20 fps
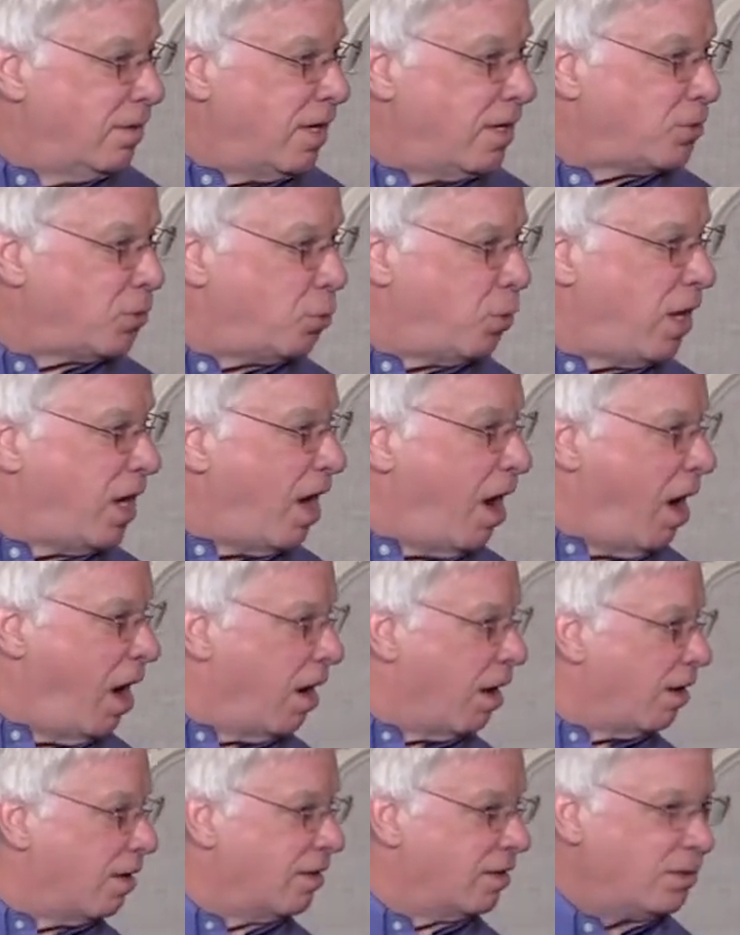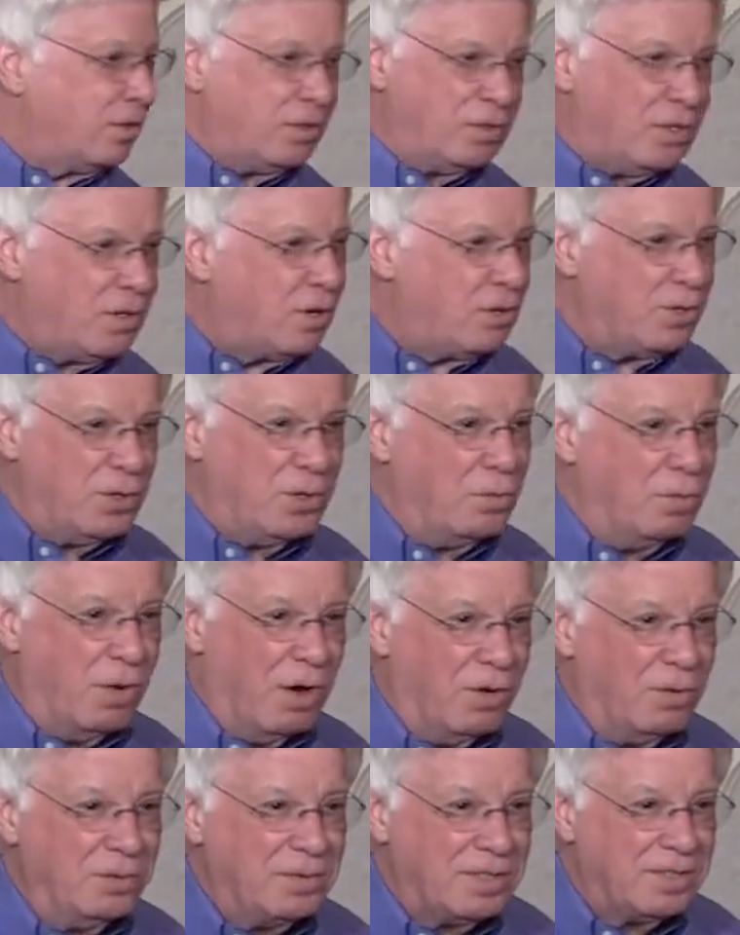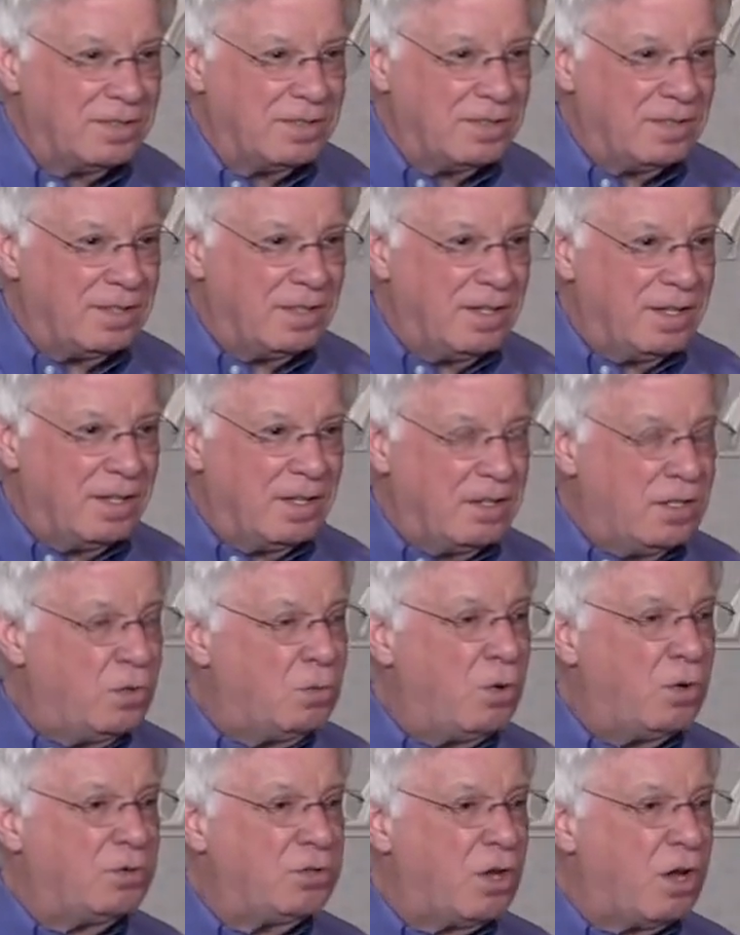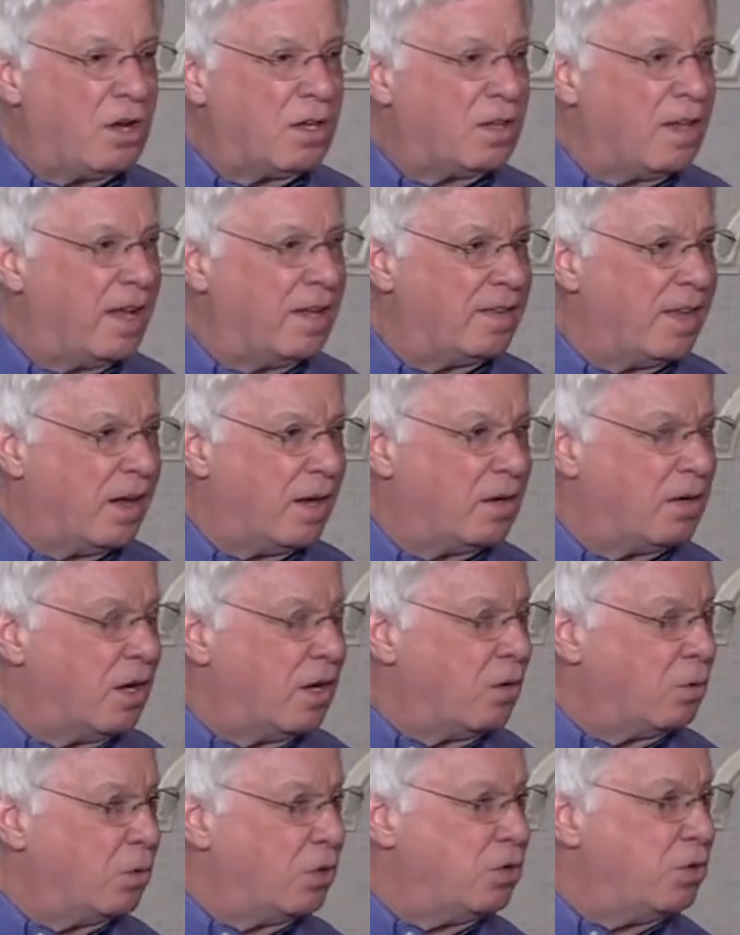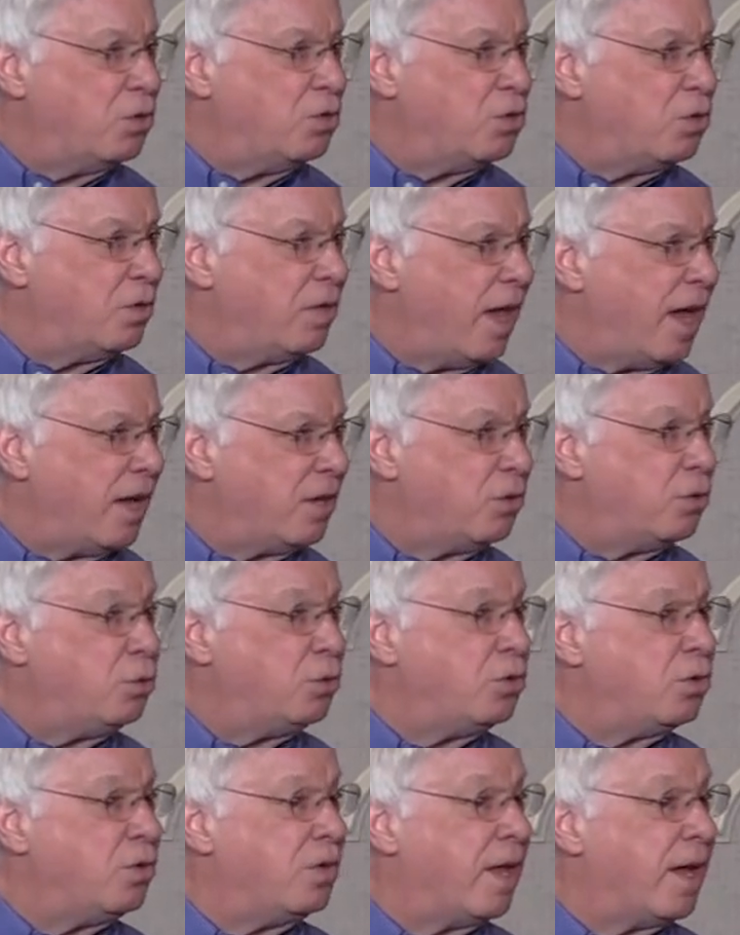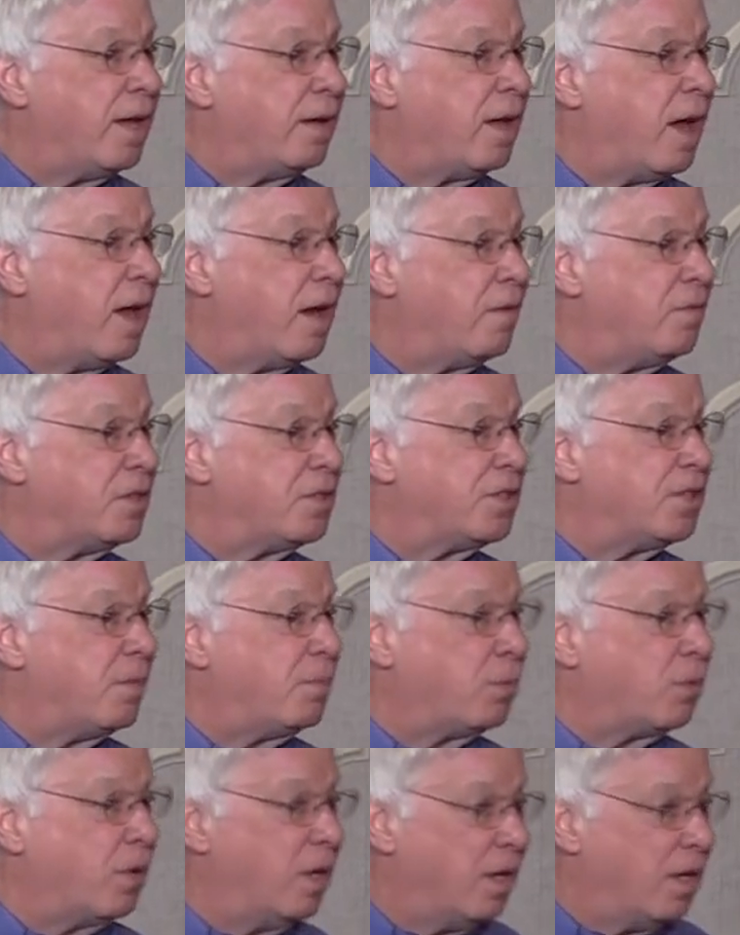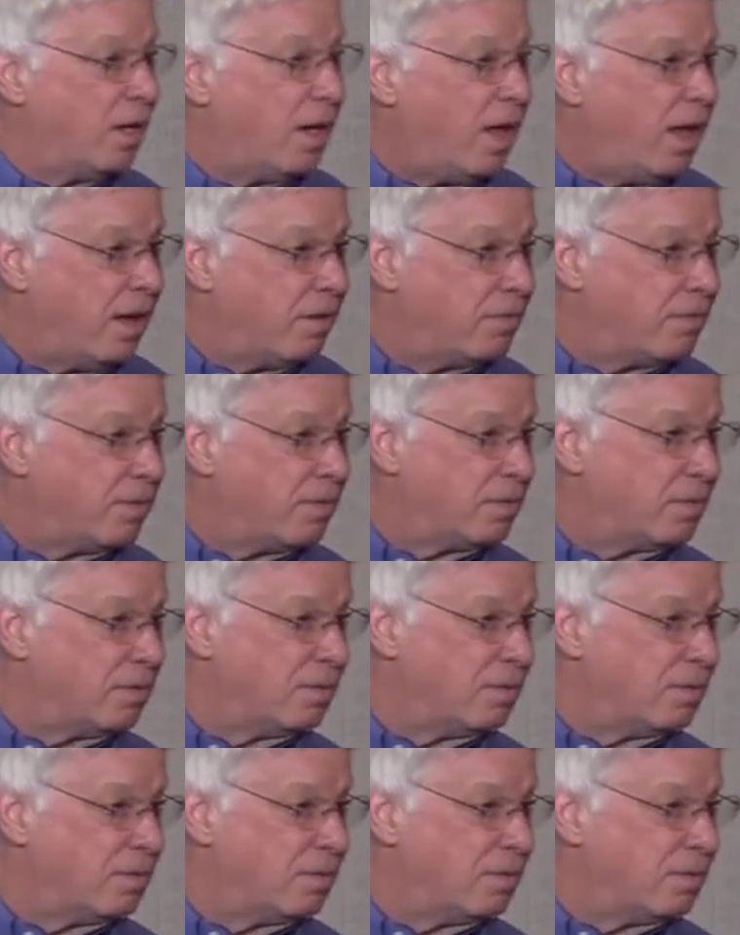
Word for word: yes, we are. No, you won't. You won't talk like that. When you do that, you do that out of a separated life.